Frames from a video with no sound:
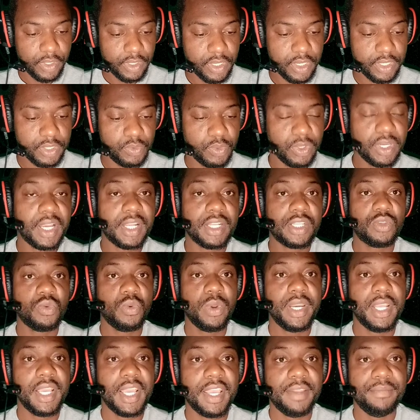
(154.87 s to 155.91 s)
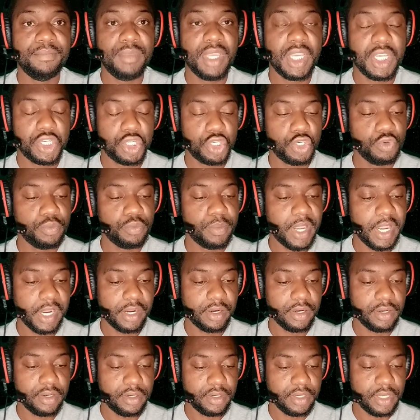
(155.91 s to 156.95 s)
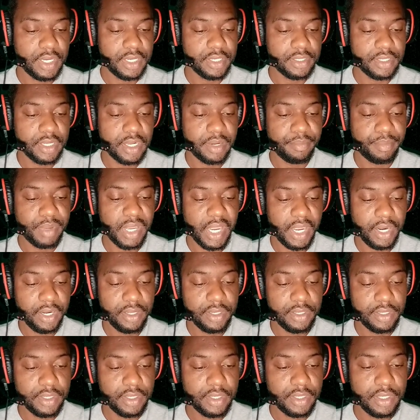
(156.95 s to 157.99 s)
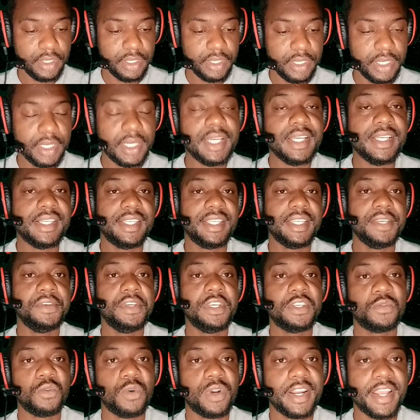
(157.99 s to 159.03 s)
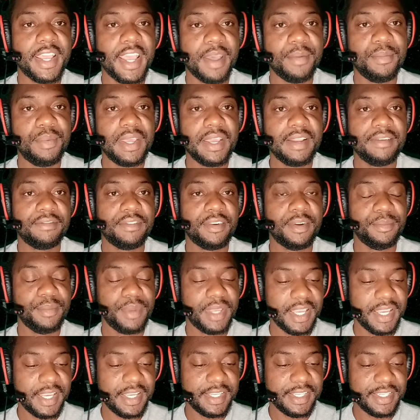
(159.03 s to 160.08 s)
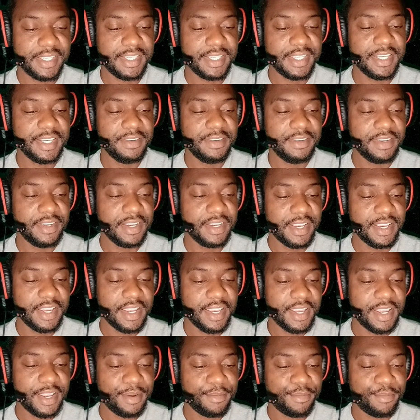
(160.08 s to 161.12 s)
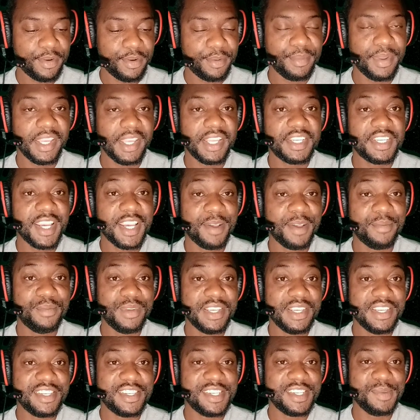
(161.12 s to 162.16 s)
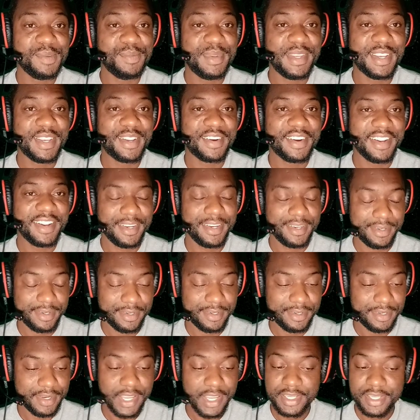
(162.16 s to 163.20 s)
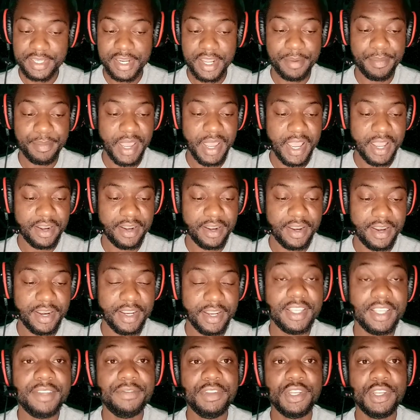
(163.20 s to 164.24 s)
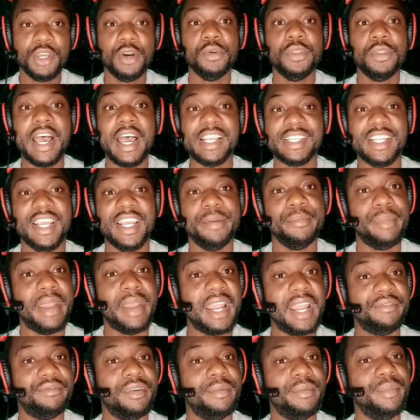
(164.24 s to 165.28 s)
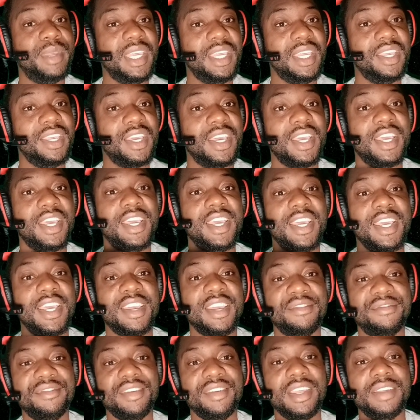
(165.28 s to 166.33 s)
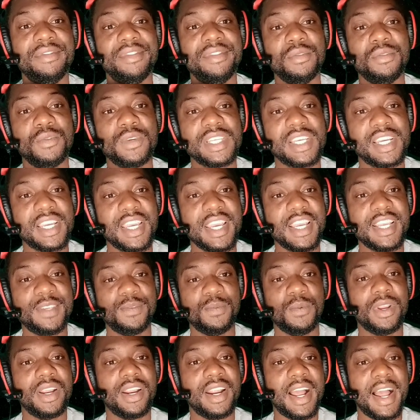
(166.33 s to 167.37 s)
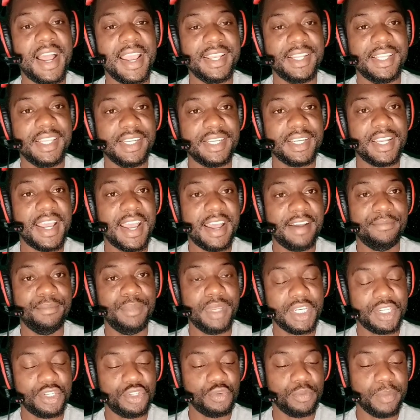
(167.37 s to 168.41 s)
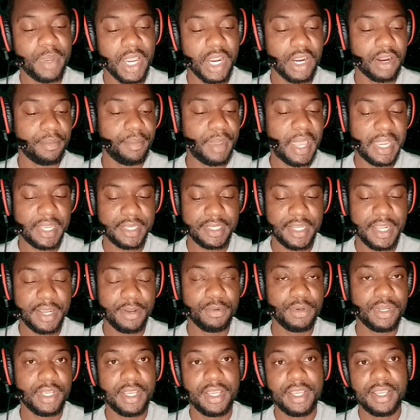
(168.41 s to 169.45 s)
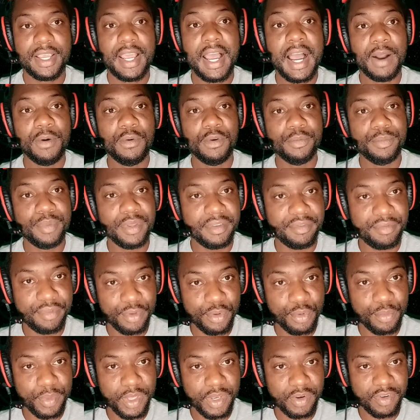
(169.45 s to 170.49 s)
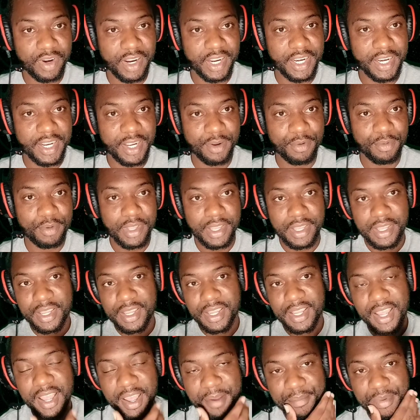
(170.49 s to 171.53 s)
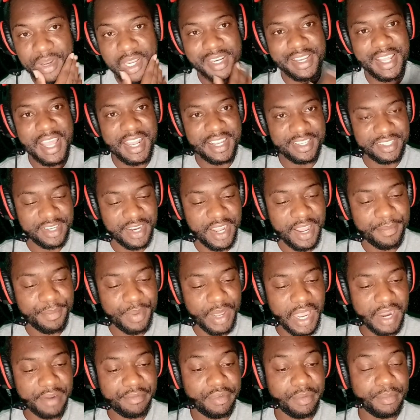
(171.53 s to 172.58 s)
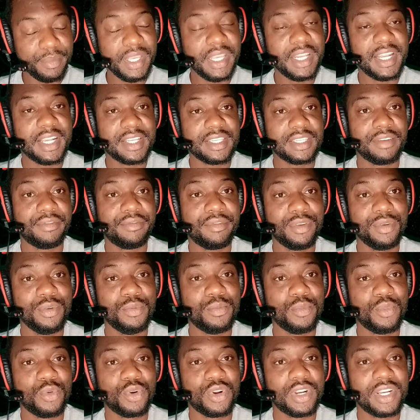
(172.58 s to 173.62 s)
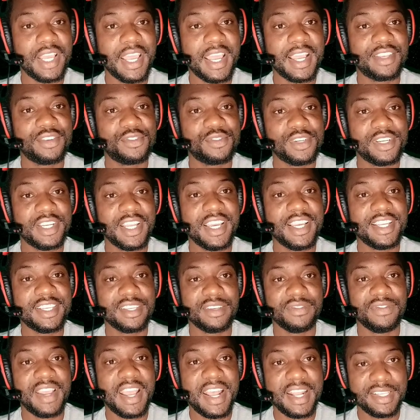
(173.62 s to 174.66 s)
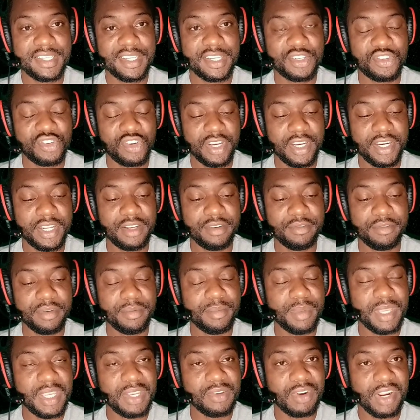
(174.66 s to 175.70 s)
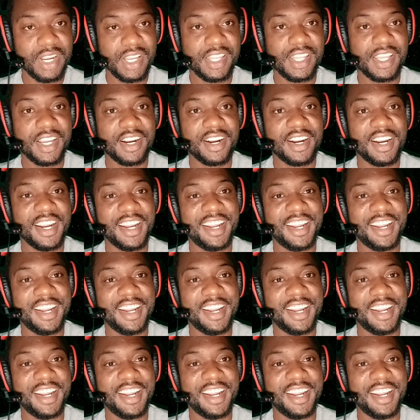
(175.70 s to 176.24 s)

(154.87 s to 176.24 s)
Nice, we got 28 Mick Schumacher. That's not bad. A Series 1 Epic from a C from a Champions GP crate. That's not bad. Even though that's not bad for me, if if it was a case where I didn't have Mick Schumacher maxed out, I would be fuming right now. Uh, but that's not bad for me. That's a few more extra days of asset trading for me right there.